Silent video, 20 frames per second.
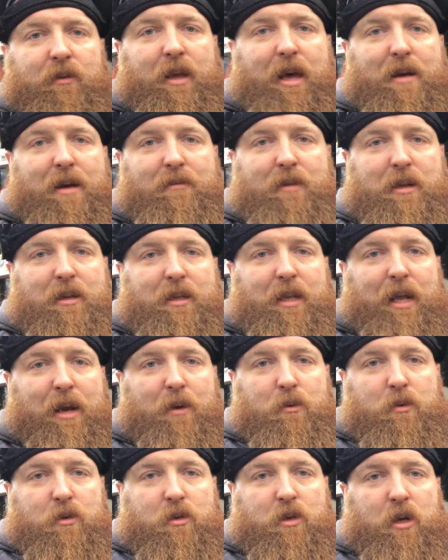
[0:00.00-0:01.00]
they're in
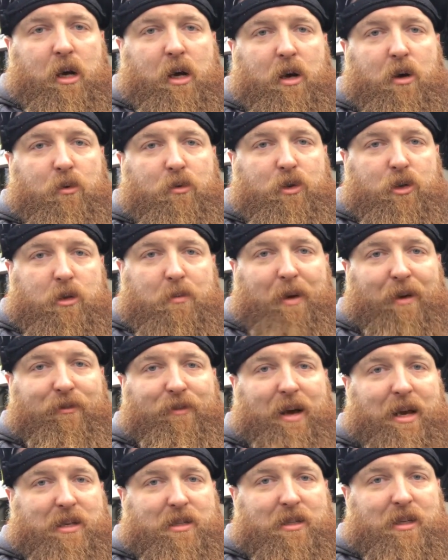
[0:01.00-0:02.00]
now, so just a bit of
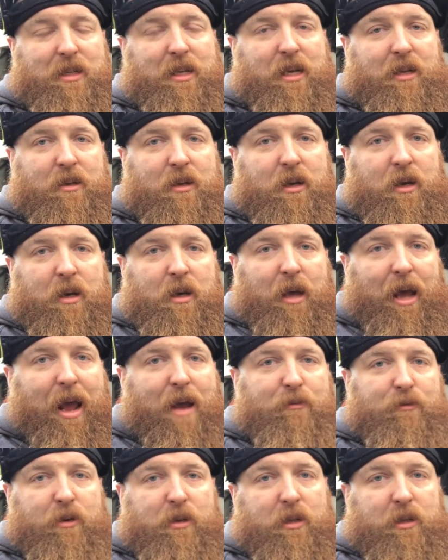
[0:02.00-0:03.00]
fastening in.
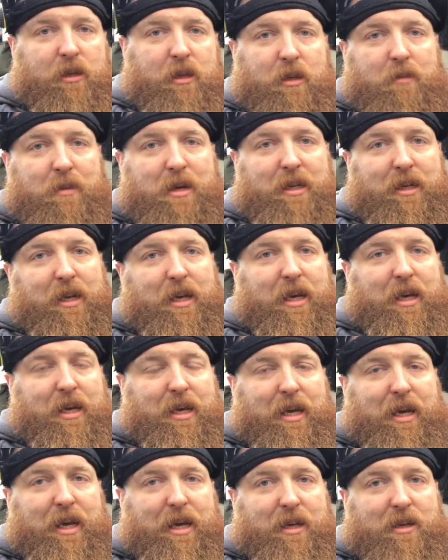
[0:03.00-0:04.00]
Everything at the minute
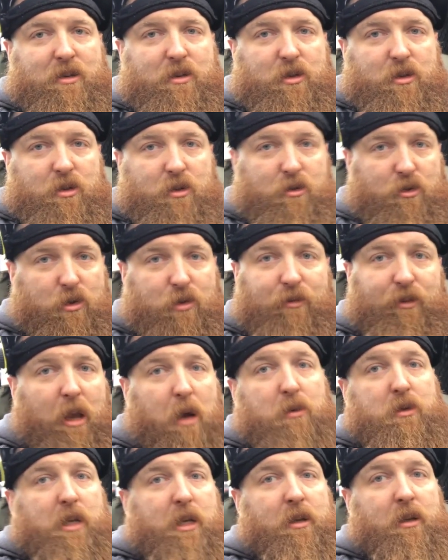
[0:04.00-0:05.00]
is just
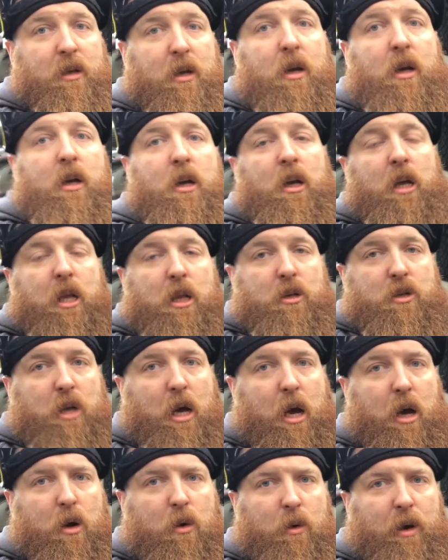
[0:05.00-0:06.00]
floating,
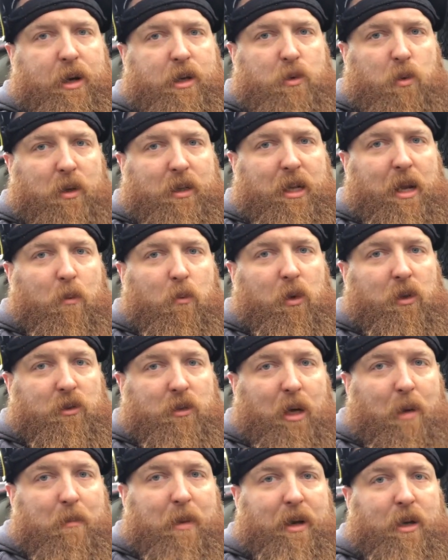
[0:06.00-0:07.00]
so it's one of them
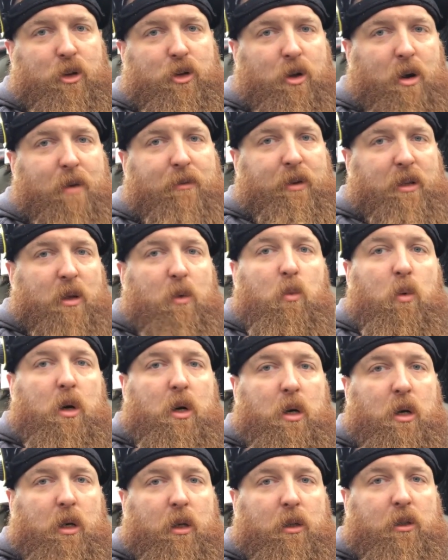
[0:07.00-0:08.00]
ones. I'm making sure everything
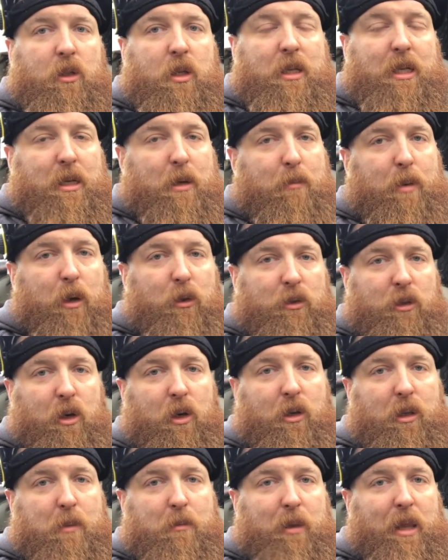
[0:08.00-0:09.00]
works, then I'll bolt it
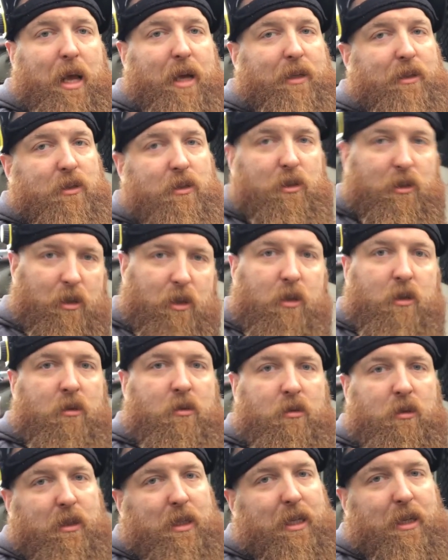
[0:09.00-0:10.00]
all in place,
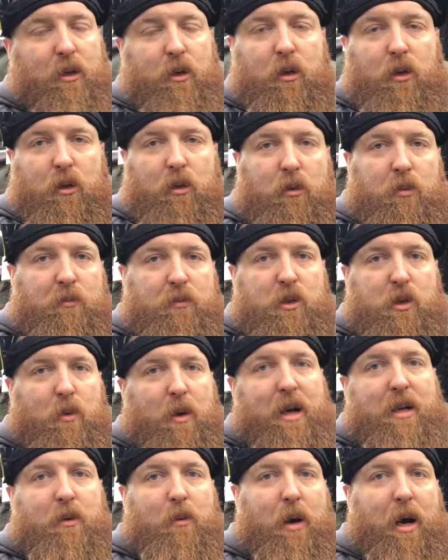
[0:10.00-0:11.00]
get it all
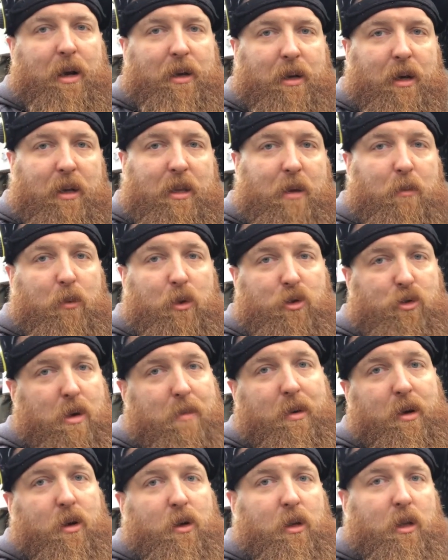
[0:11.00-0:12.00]
squared away, and then we'll
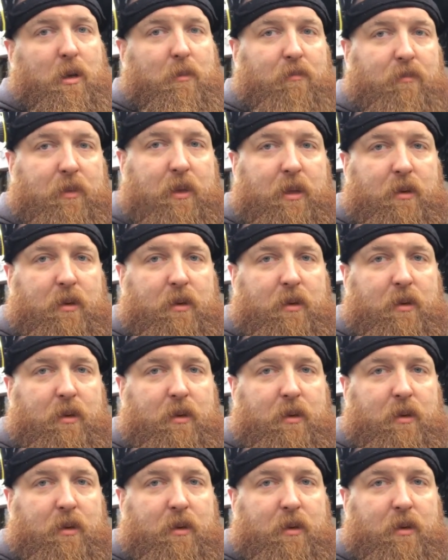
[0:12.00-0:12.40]
trim it all up.